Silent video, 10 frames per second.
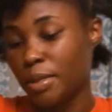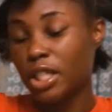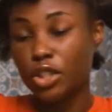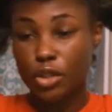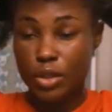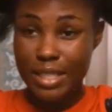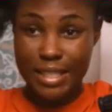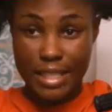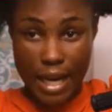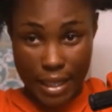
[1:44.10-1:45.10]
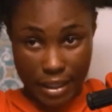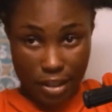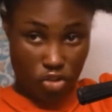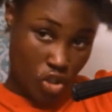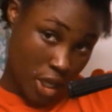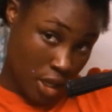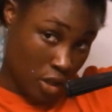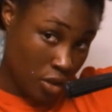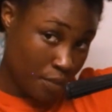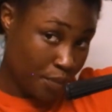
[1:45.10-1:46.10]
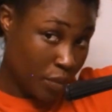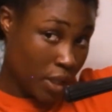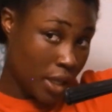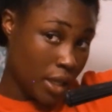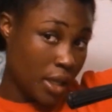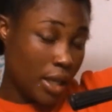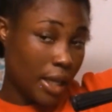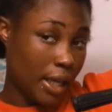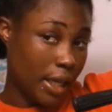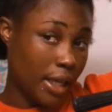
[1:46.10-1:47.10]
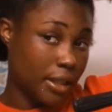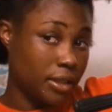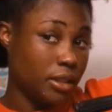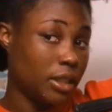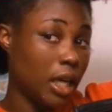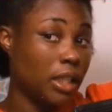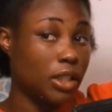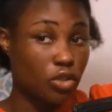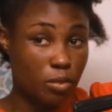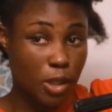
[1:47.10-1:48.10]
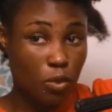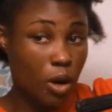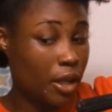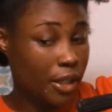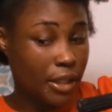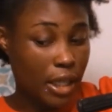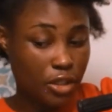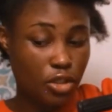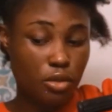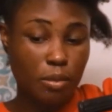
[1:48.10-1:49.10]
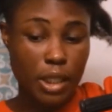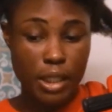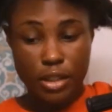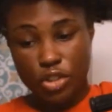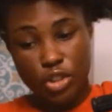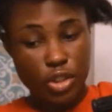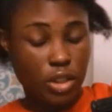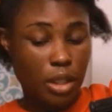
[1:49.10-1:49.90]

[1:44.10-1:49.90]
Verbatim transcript: be Glued Styling Gel and a little bit of water, not too much.